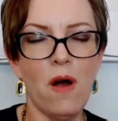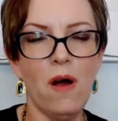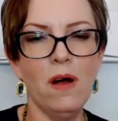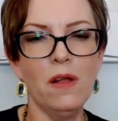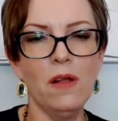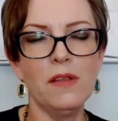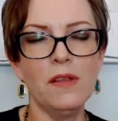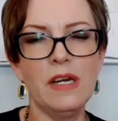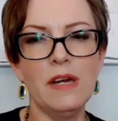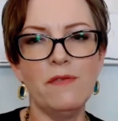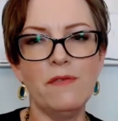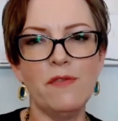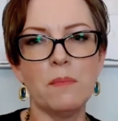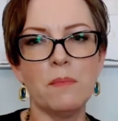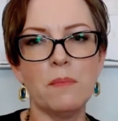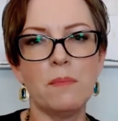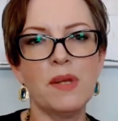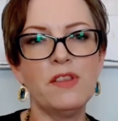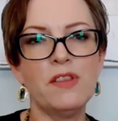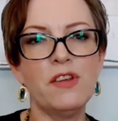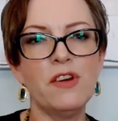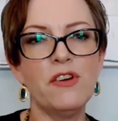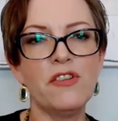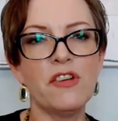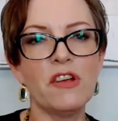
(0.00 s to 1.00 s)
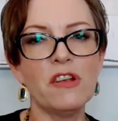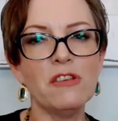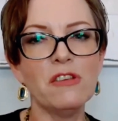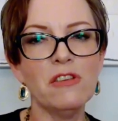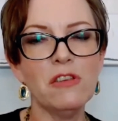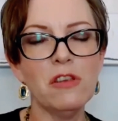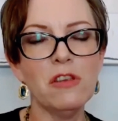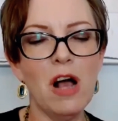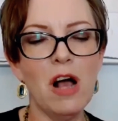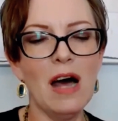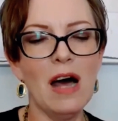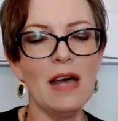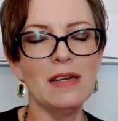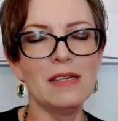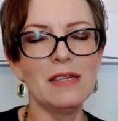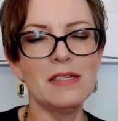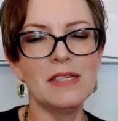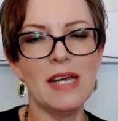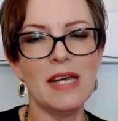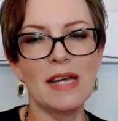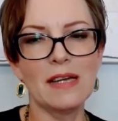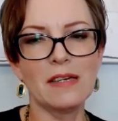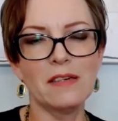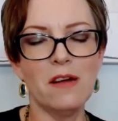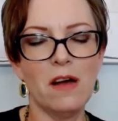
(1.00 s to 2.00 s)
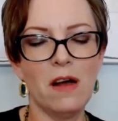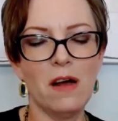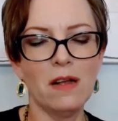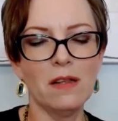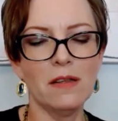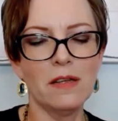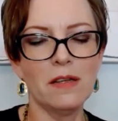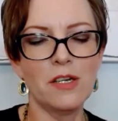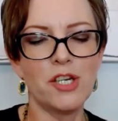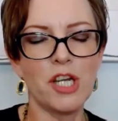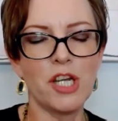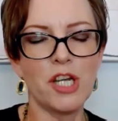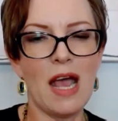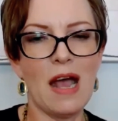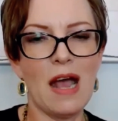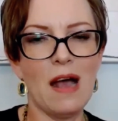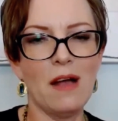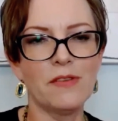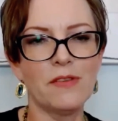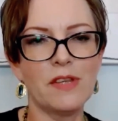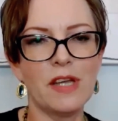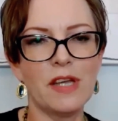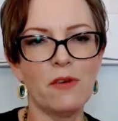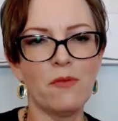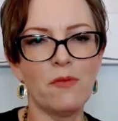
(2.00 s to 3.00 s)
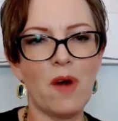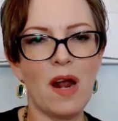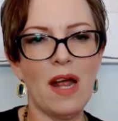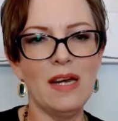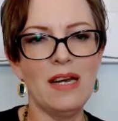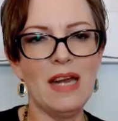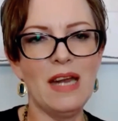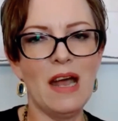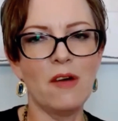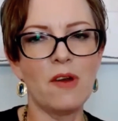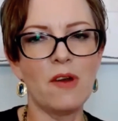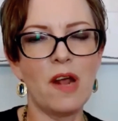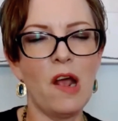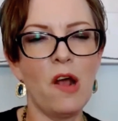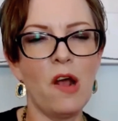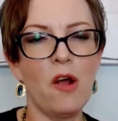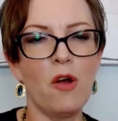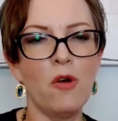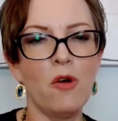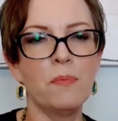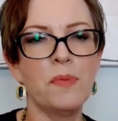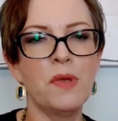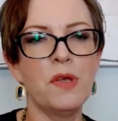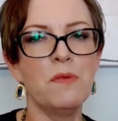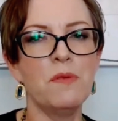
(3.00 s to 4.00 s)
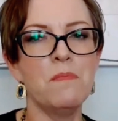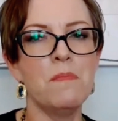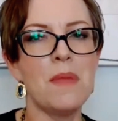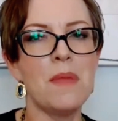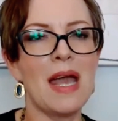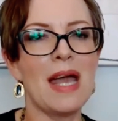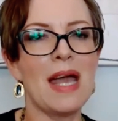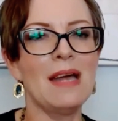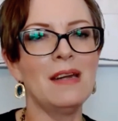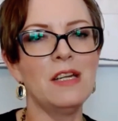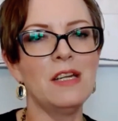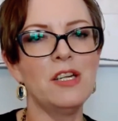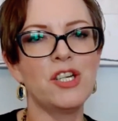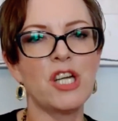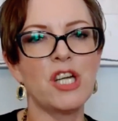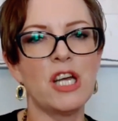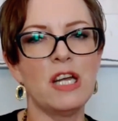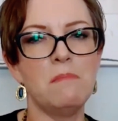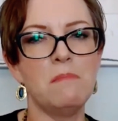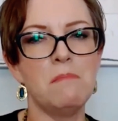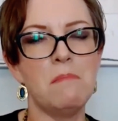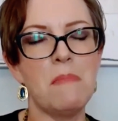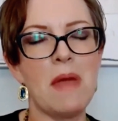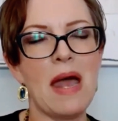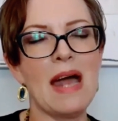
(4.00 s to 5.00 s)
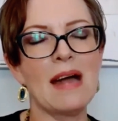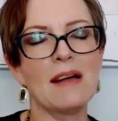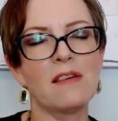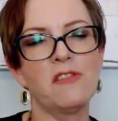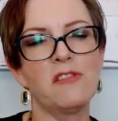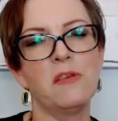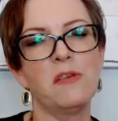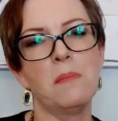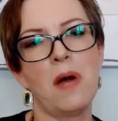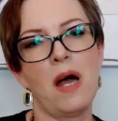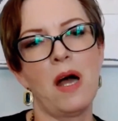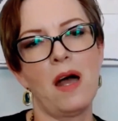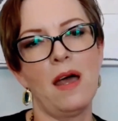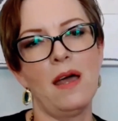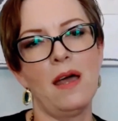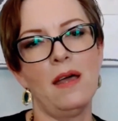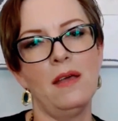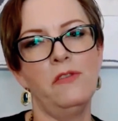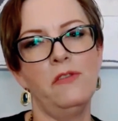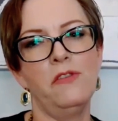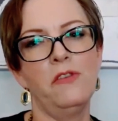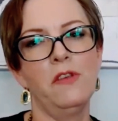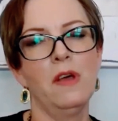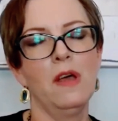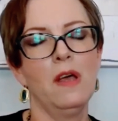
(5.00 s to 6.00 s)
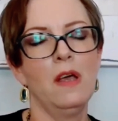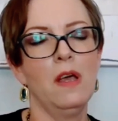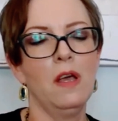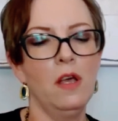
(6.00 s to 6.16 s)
all the different, but there's a lot of technology out there right now to help you manage and maximize